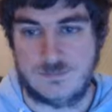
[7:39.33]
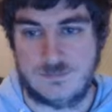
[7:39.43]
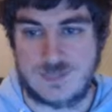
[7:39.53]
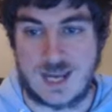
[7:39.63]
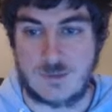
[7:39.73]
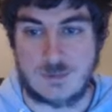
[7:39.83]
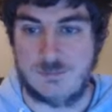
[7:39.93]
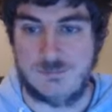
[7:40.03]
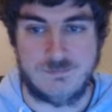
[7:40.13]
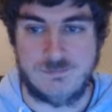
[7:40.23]
Terrible.
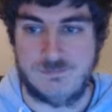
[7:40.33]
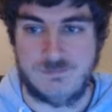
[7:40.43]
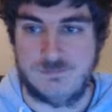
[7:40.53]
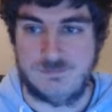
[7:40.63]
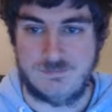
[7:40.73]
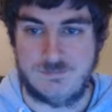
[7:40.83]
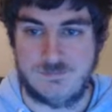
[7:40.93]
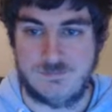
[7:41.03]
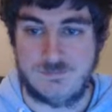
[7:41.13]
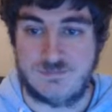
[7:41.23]

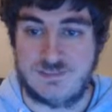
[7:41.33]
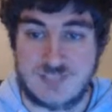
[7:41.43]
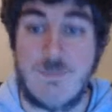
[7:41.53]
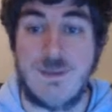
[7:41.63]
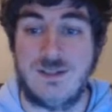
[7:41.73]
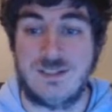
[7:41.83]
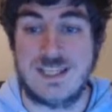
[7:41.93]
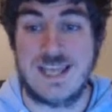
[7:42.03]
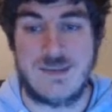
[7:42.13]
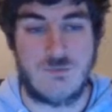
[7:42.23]
Typical
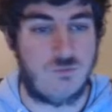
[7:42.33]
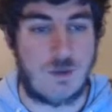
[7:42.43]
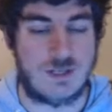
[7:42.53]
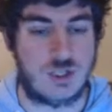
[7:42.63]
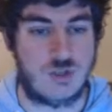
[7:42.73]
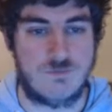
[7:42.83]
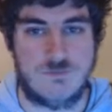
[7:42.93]
EA rubbish.